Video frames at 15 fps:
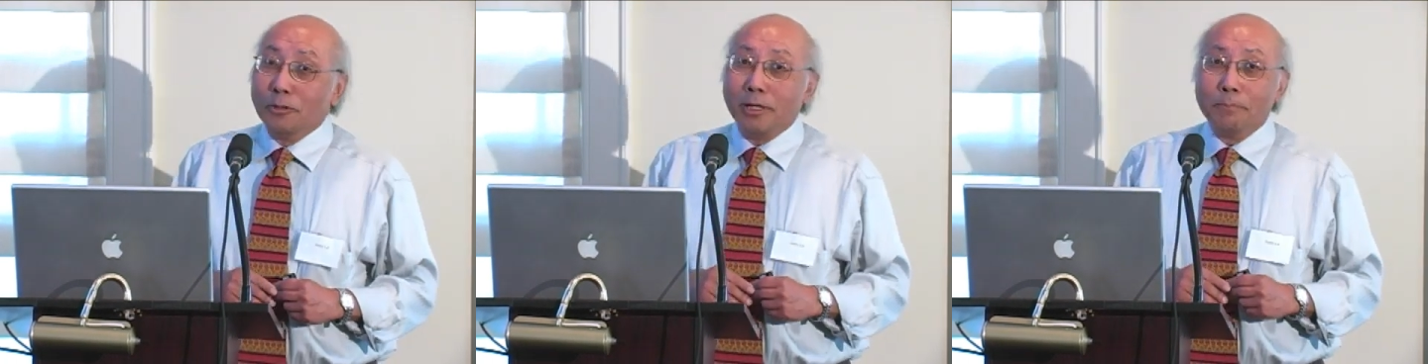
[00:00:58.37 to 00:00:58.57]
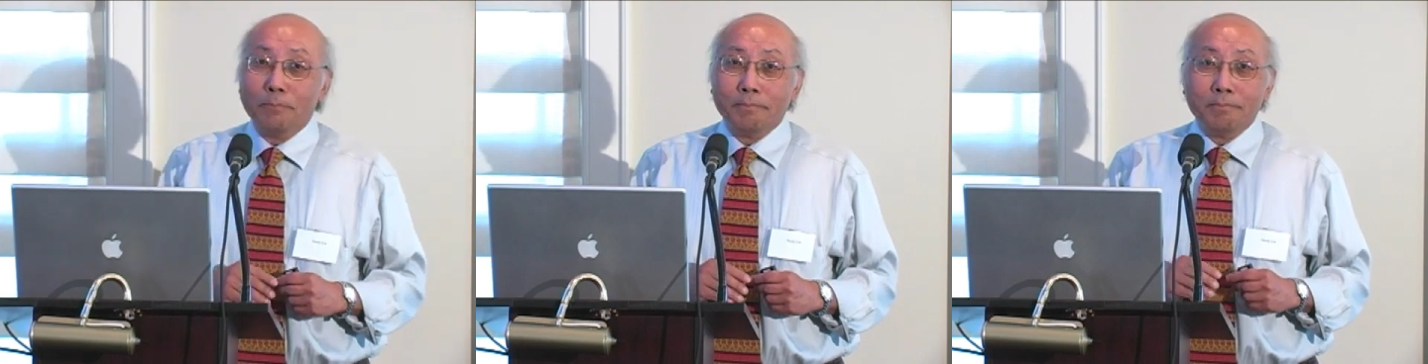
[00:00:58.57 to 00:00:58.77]
you
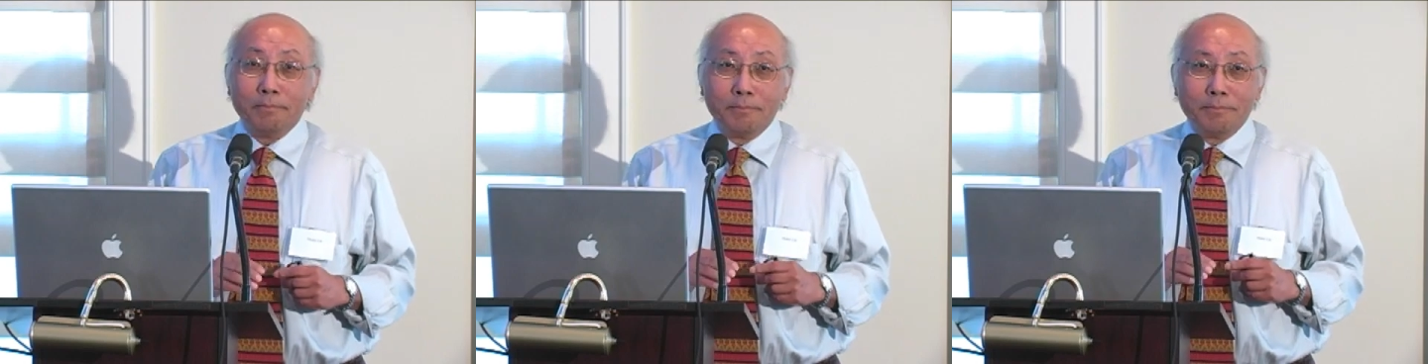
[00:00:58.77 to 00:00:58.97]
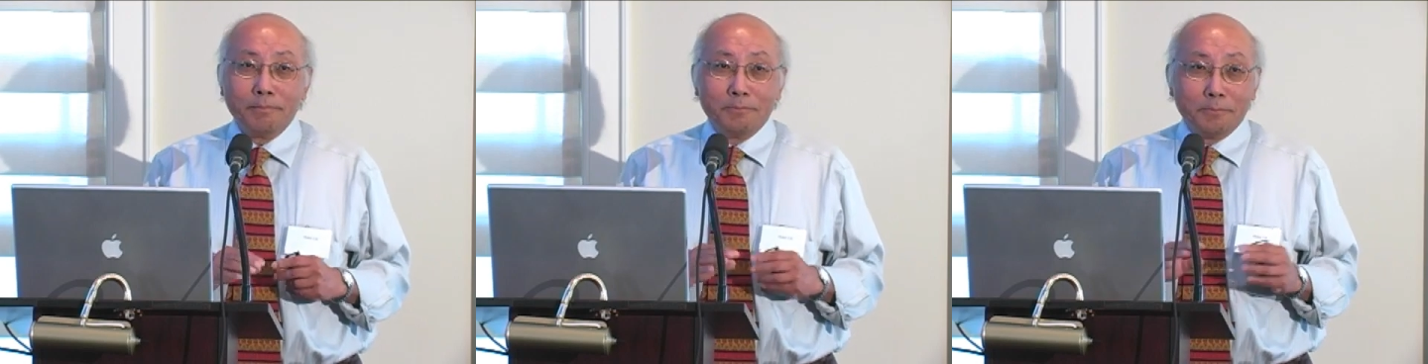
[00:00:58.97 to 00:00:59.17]
have
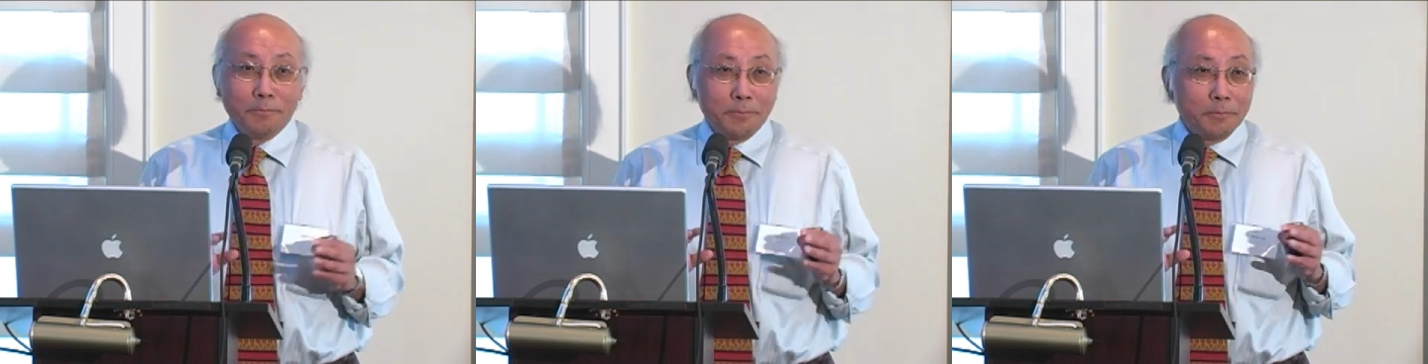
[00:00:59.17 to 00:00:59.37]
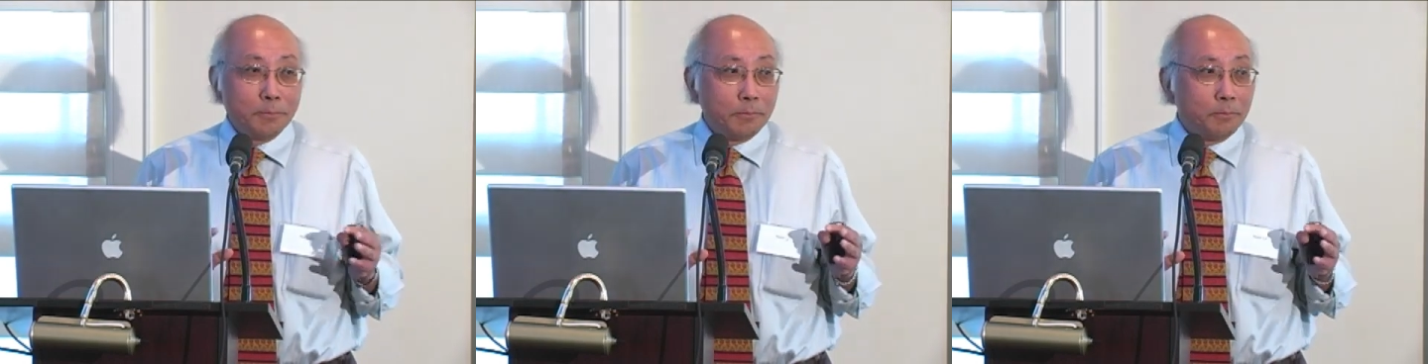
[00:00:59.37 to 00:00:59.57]

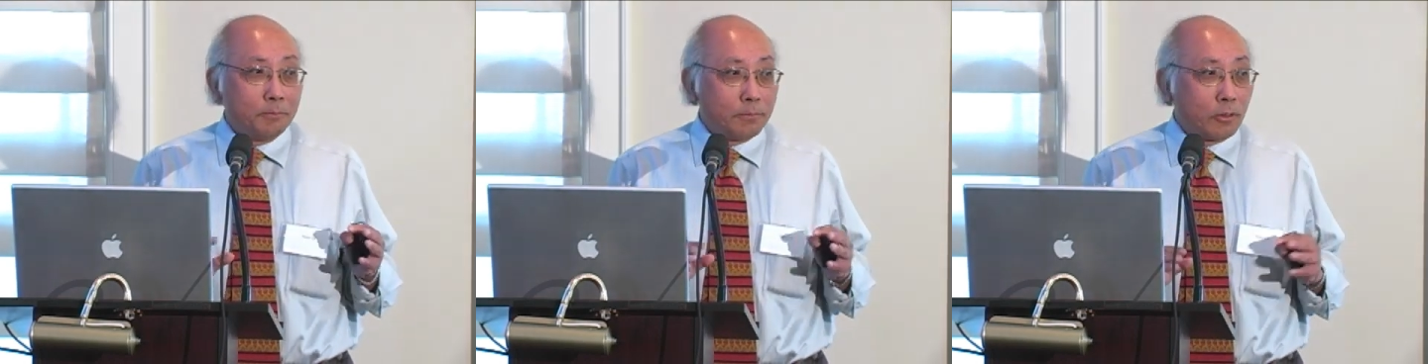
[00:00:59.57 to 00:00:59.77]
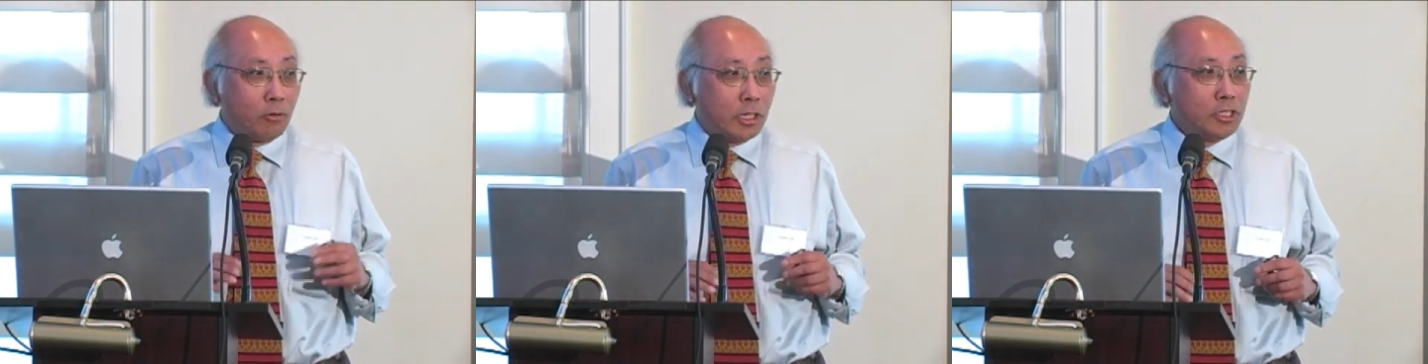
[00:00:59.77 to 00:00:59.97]

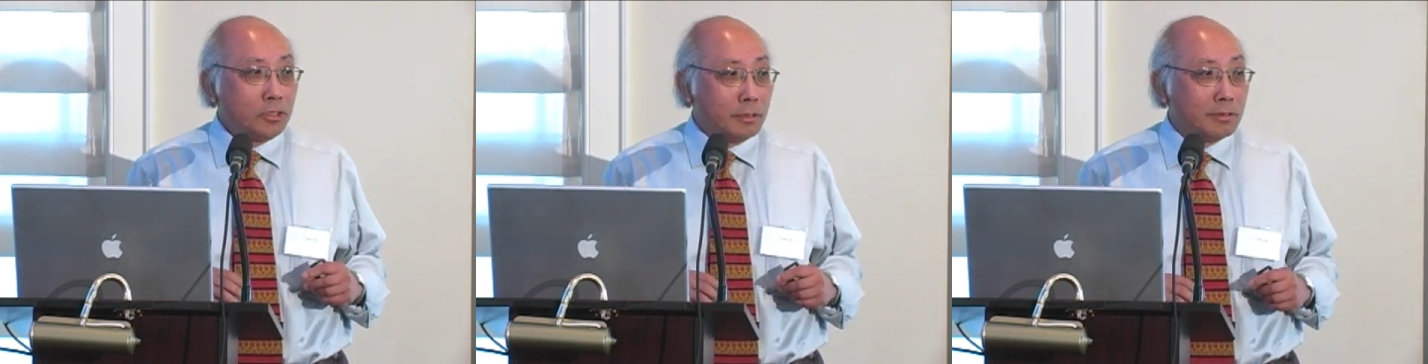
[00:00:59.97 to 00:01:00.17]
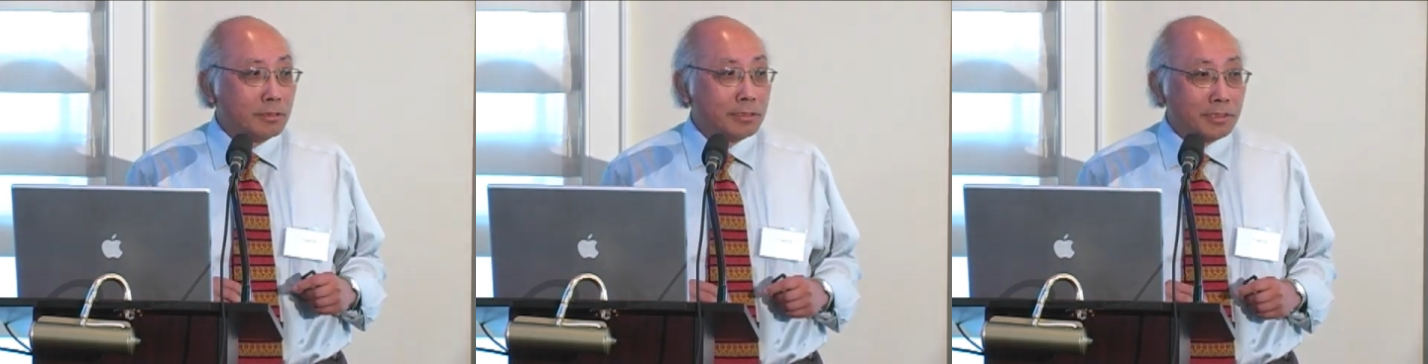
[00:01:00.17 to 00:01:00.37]

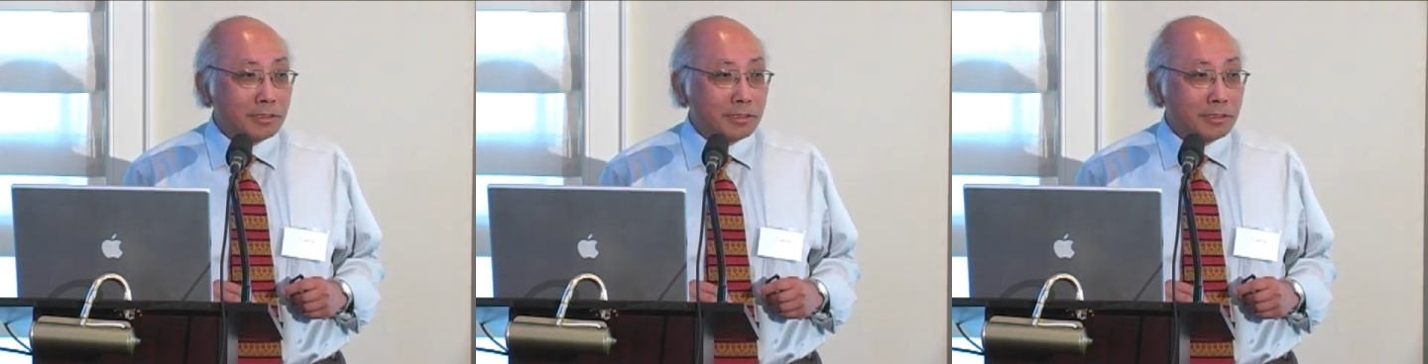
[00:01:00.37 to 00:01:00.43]
questions,